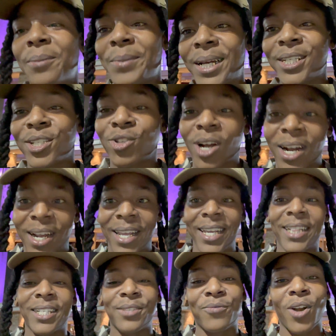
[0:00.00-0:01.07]
man, so I can
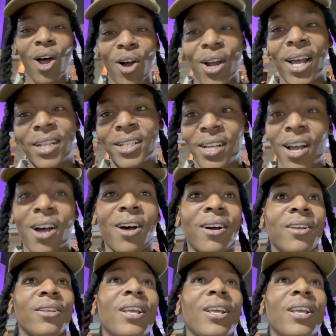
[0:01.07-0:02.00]
get this vlog out to y'all.